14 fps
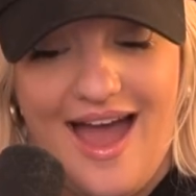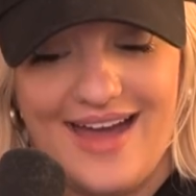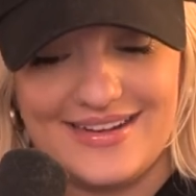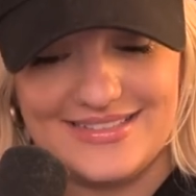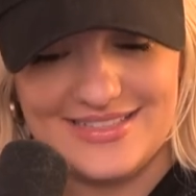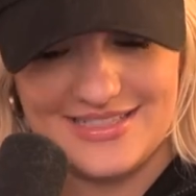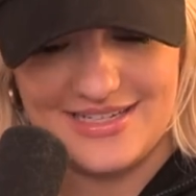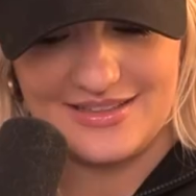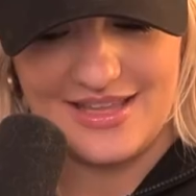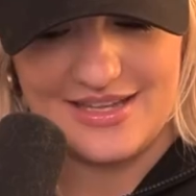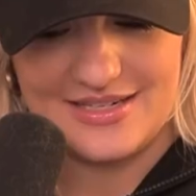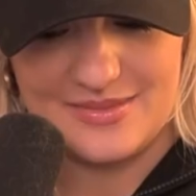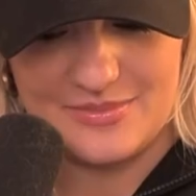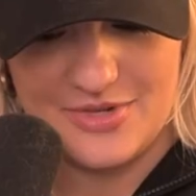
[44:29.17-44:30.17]
I didn't
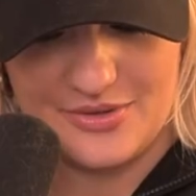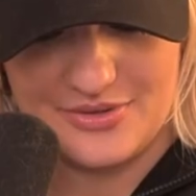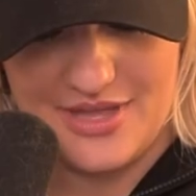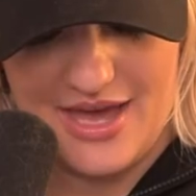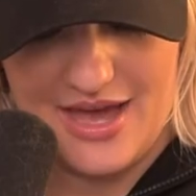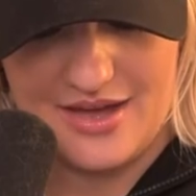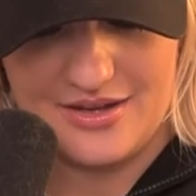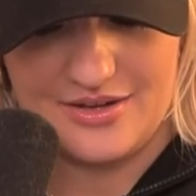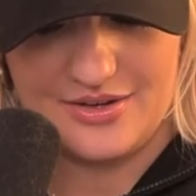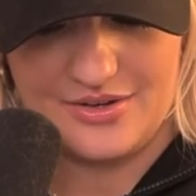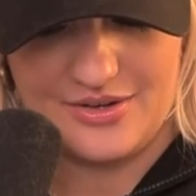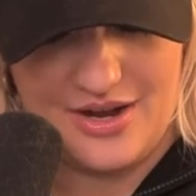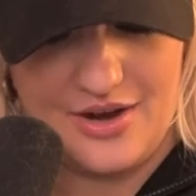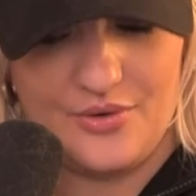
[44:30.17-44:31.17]
let him know that
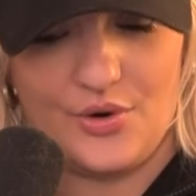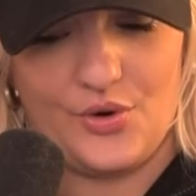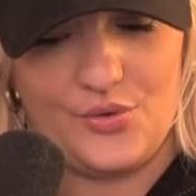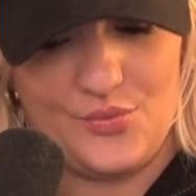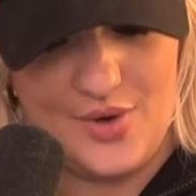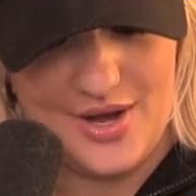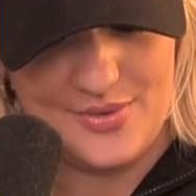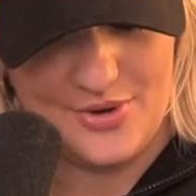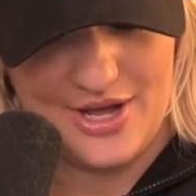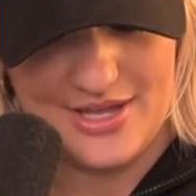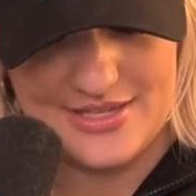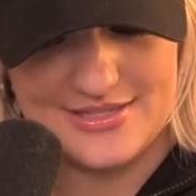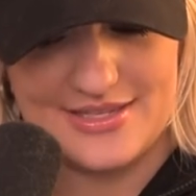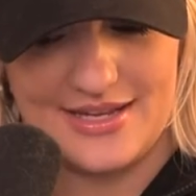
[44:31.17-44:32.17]
or who I
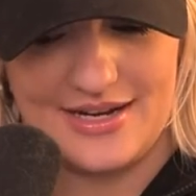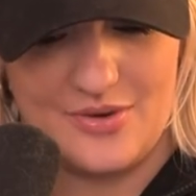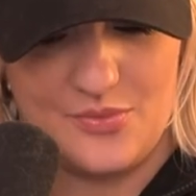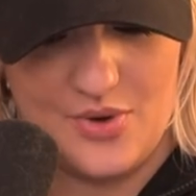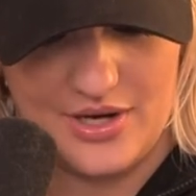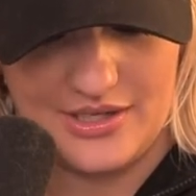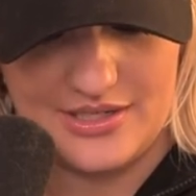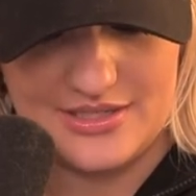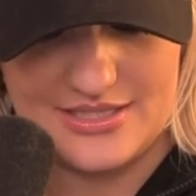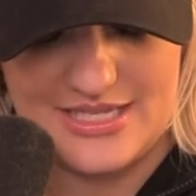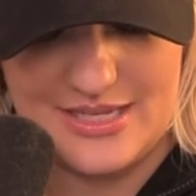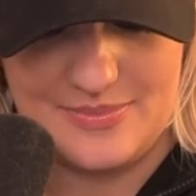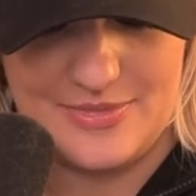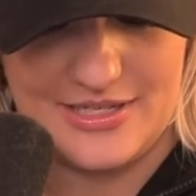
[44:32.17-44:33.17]
was, and I wanted
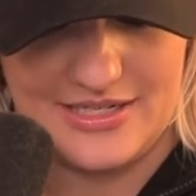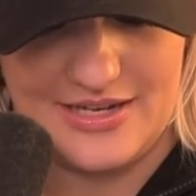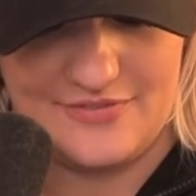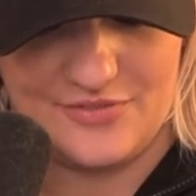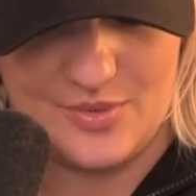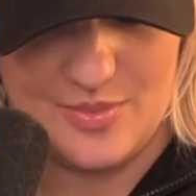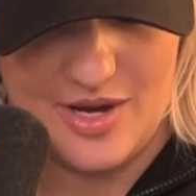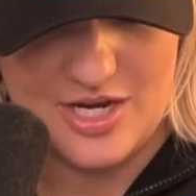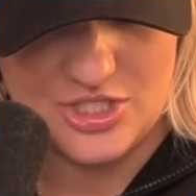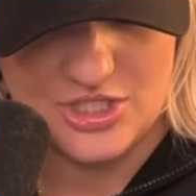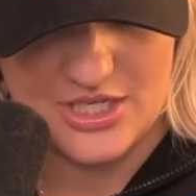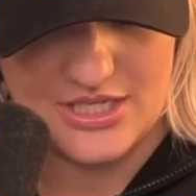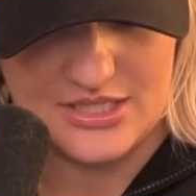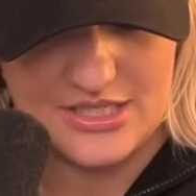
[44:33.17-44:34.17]
to keep getting
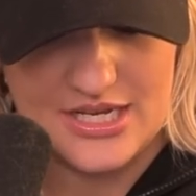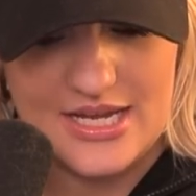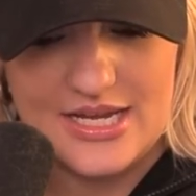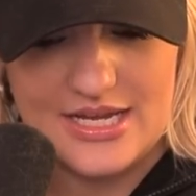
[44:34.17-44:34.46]
information.